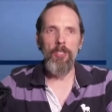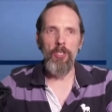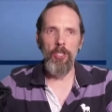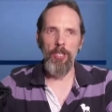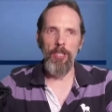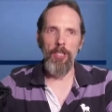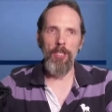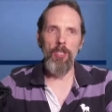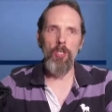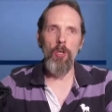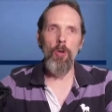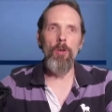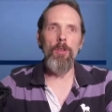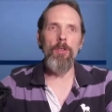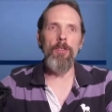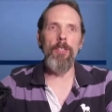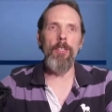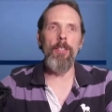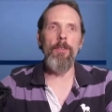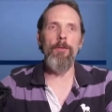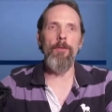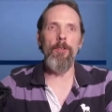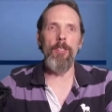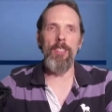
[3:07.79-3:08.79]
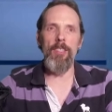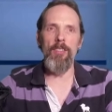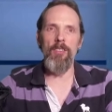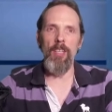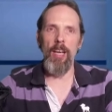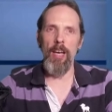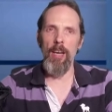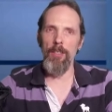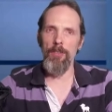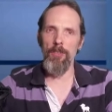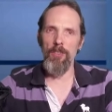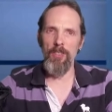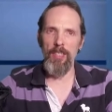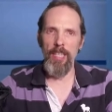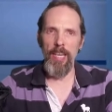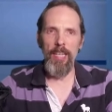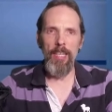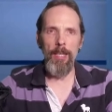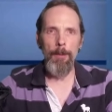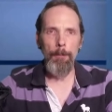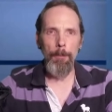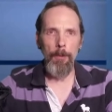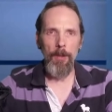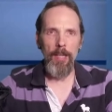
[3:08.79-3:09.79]
Jarek Dolder for his
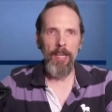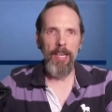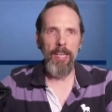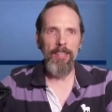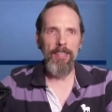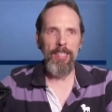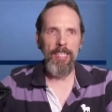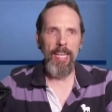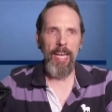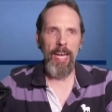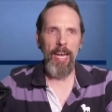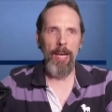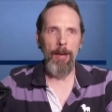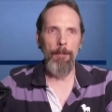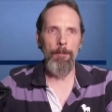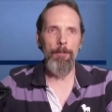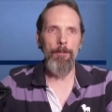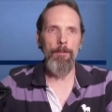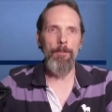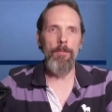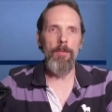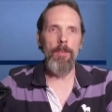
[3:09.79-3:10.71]
outstanding play in the game.